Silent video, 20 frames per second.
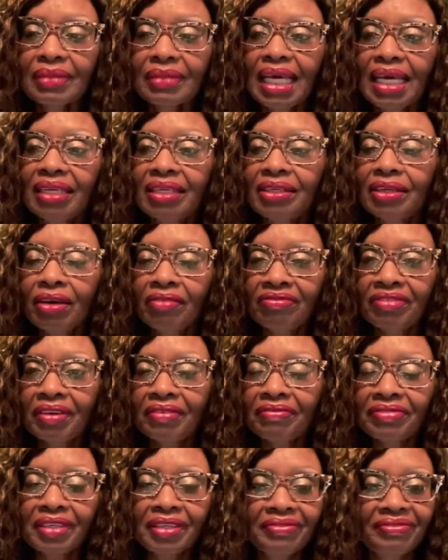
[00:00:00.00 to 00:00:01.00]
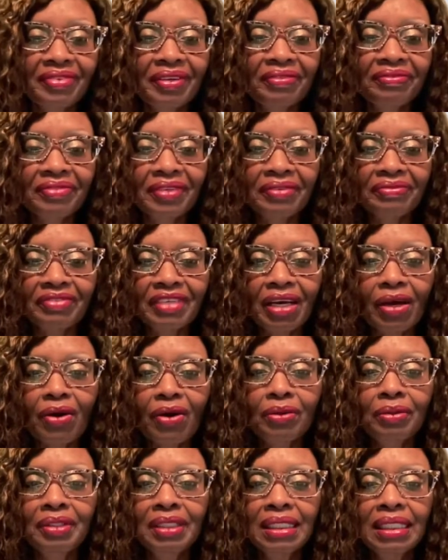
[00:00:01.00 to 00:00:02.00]
I love, love, love, love, love y'all.
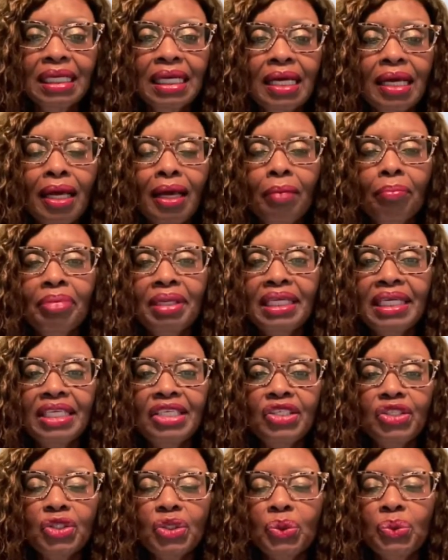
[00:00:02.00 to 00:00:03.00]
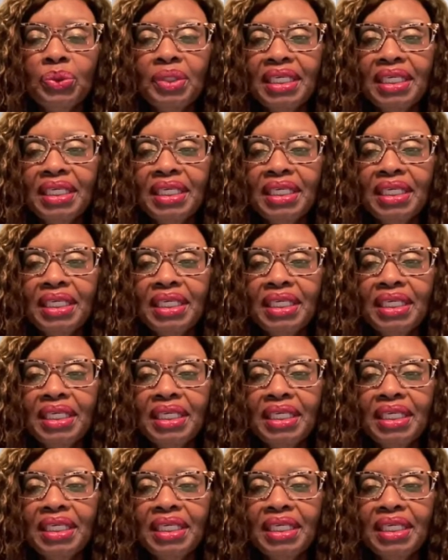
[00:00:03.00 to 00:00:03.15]
Please tune